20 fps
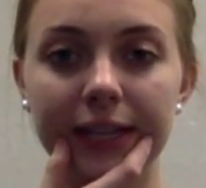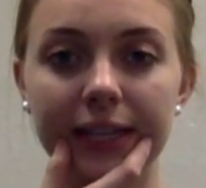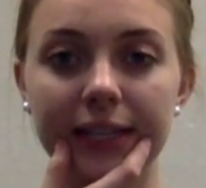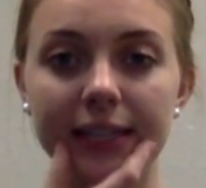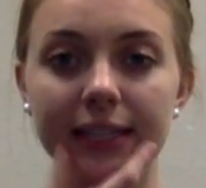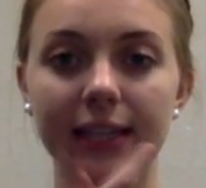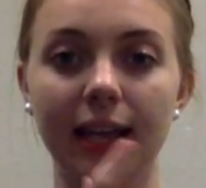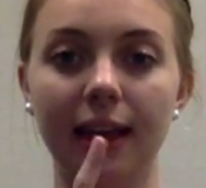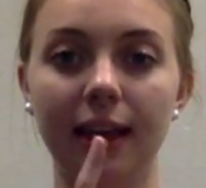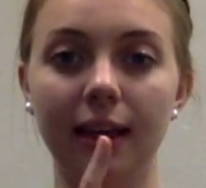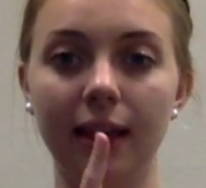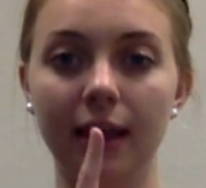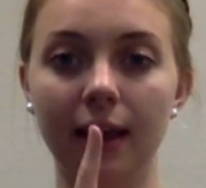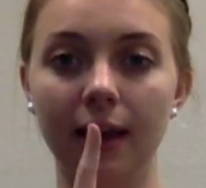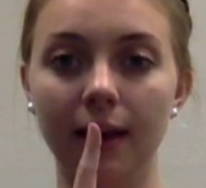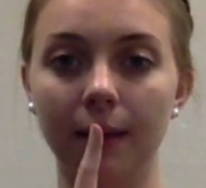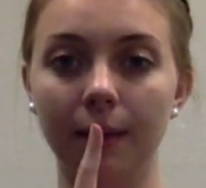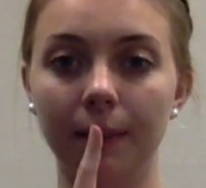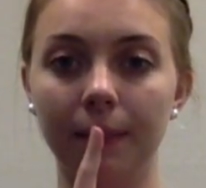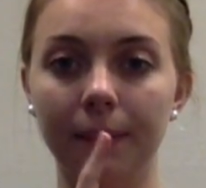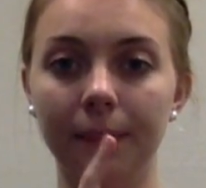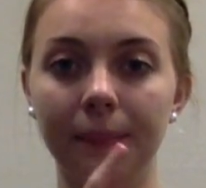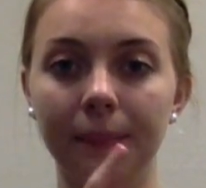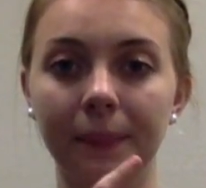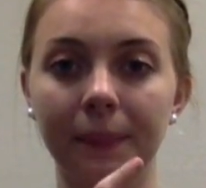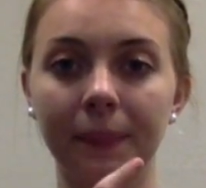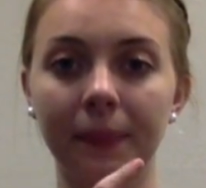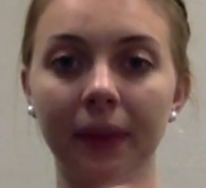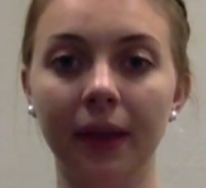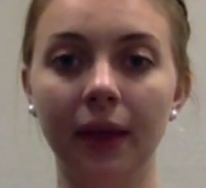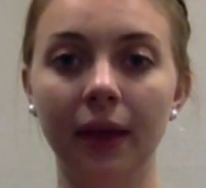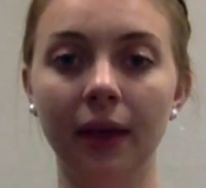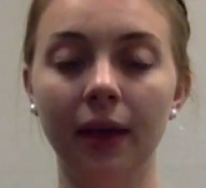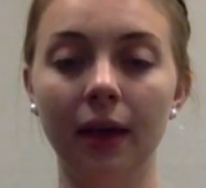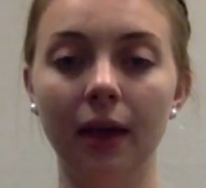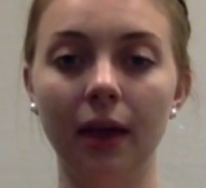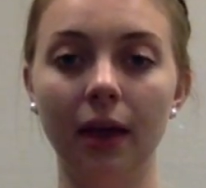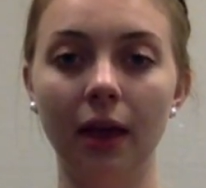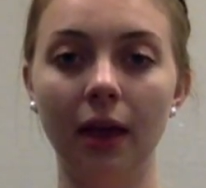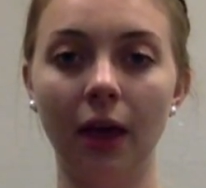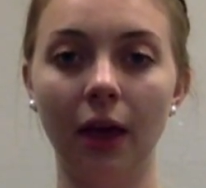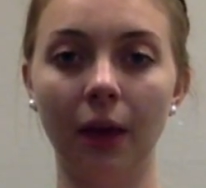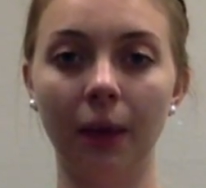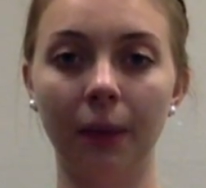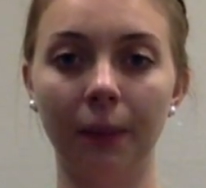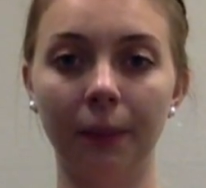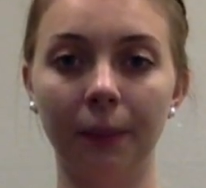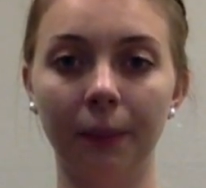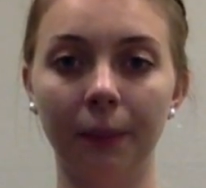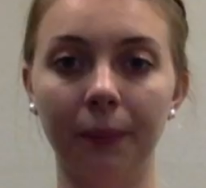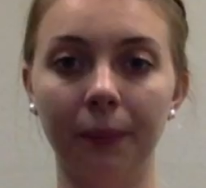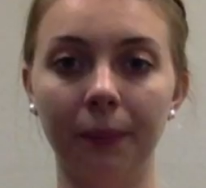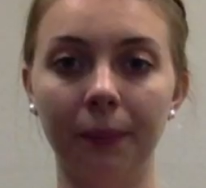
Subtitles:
and say im. Im.